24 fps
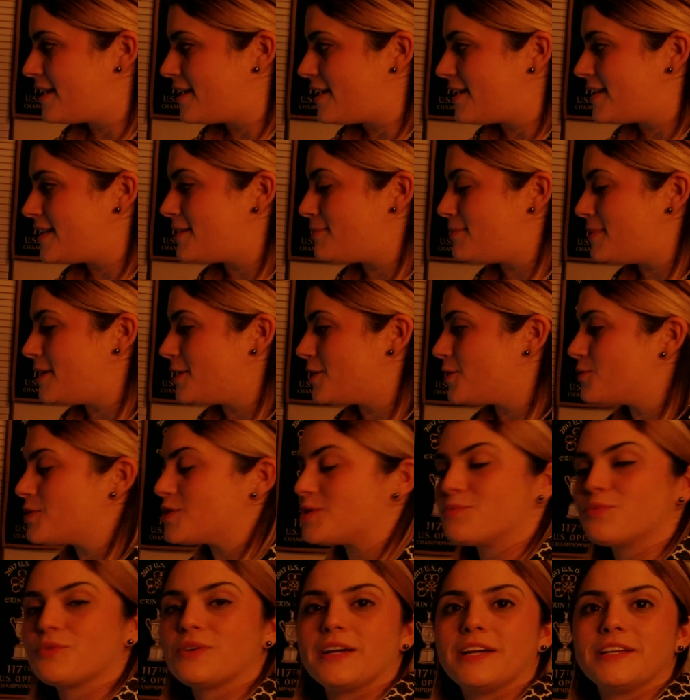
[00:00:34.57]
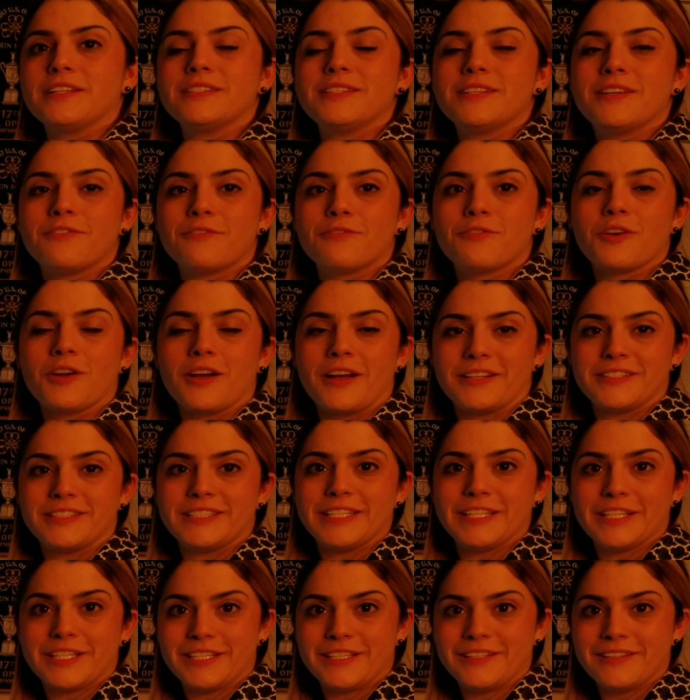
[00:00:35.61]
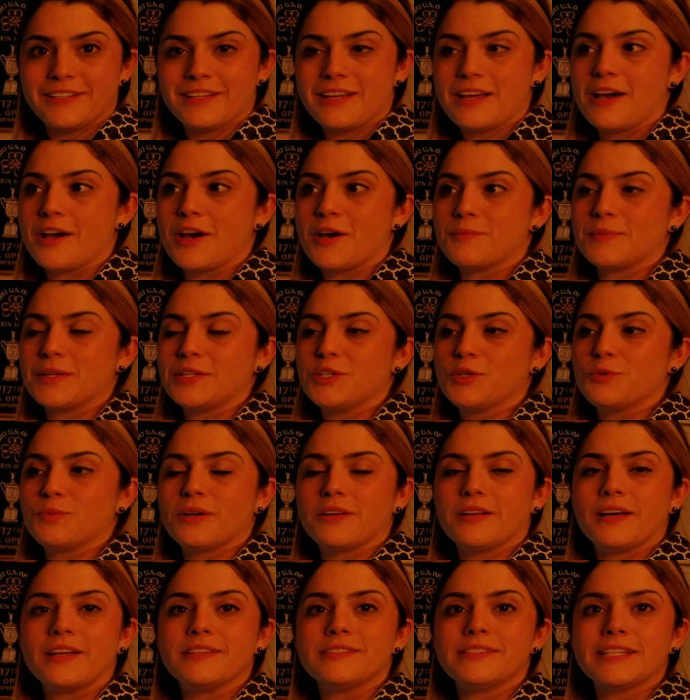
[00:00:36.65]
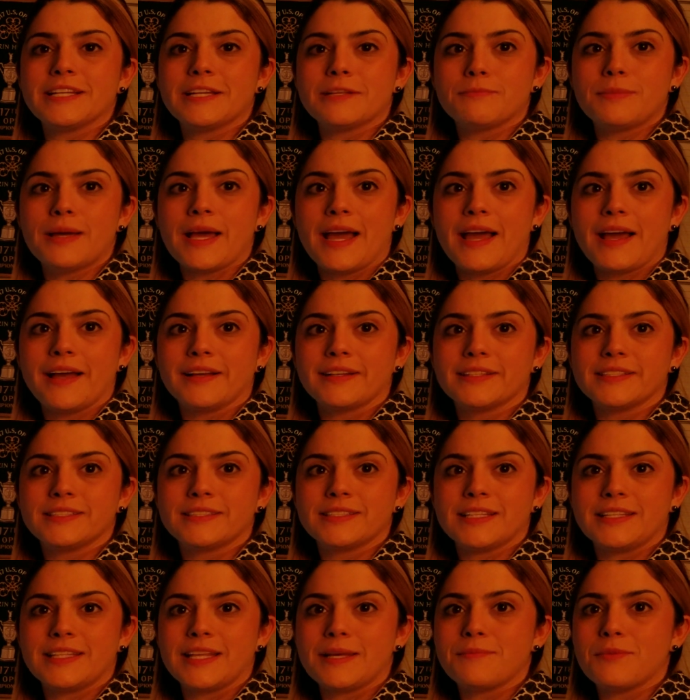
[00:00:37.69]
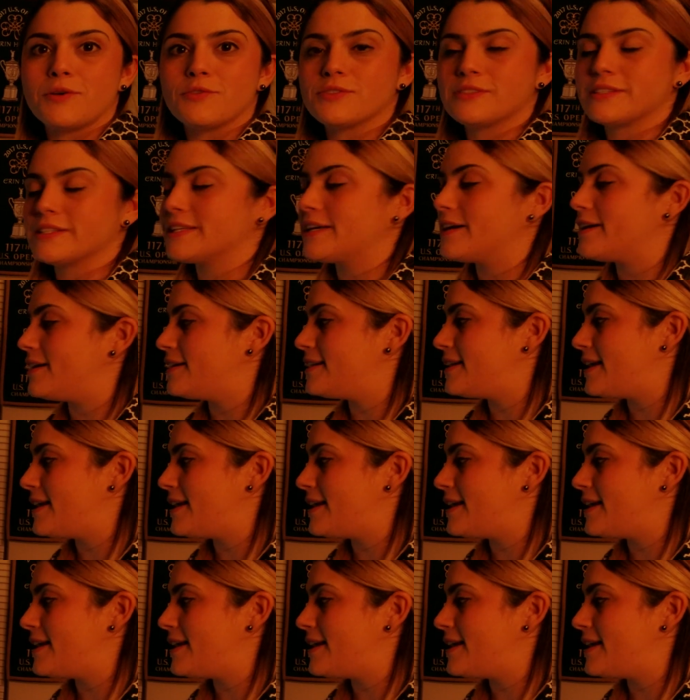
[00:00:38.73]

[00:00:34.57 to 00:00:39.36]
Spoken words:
The Beagle was bred for hunting. They do well hunting in packs, and they mostly hunt